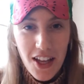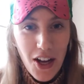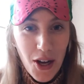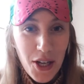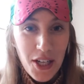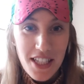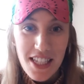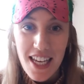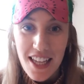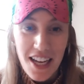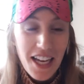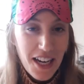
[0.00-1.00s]
I'm going to
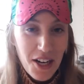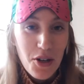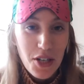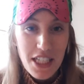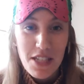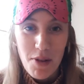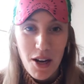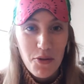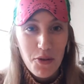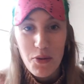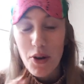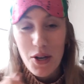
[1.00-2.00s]
say I get a nutty smell
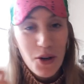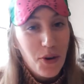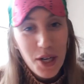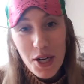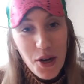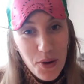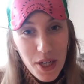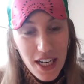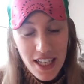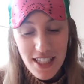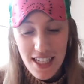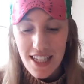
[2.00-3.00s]
of it. I already know what it
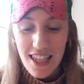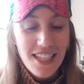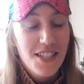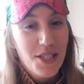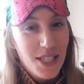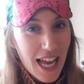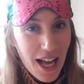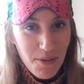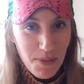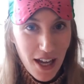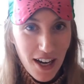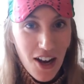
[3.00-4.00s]
is. It doesn't
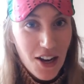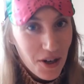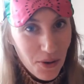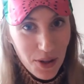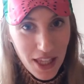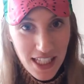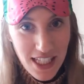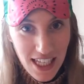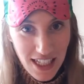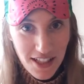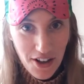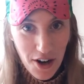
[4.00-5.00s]
help that I know what these
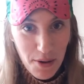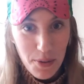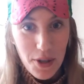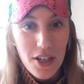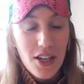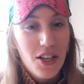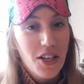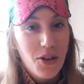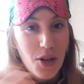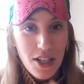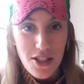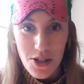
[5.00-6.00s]
things are, but you
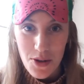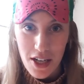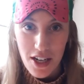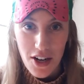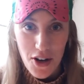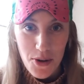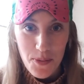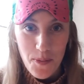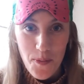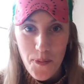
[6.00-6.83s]
guys doing it at home,